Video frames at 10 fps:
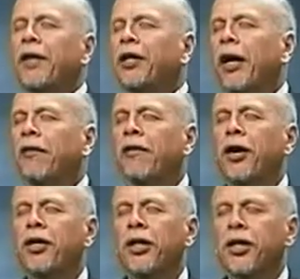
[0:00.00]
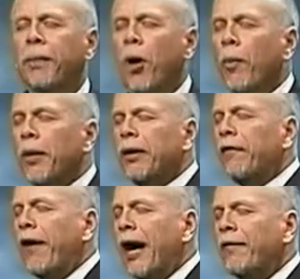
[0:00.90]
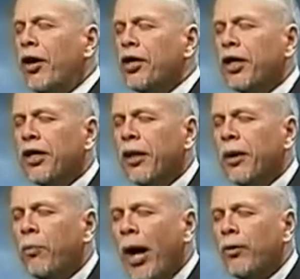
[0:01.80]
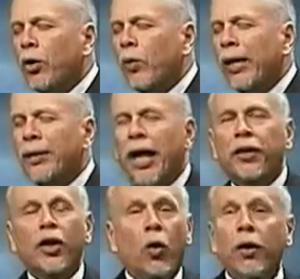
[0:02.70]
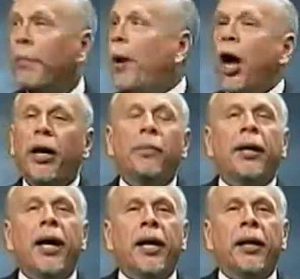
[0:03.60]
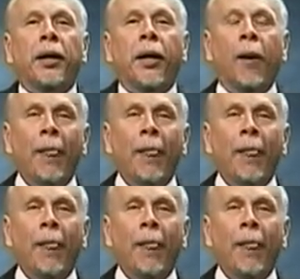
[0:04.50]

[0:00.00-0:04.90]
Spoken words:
the 10 virgins, the moment the 5 virgins and the bridegroom went inside the door, the party began.